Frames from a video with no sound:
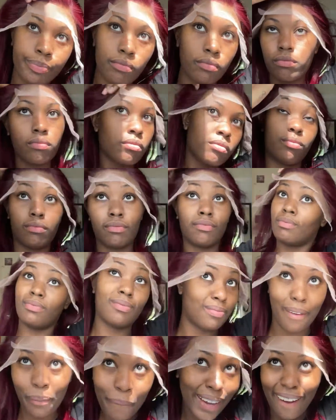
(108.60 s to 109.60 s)
comb
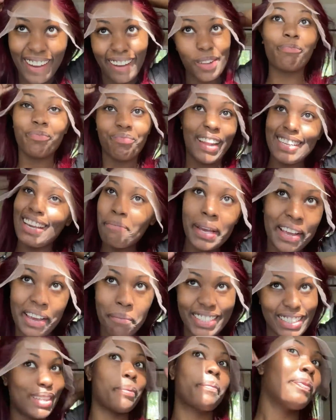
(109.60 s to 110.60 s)
and I clipped the
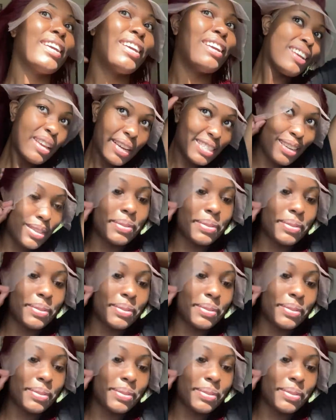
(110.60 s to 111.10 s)
hair back so it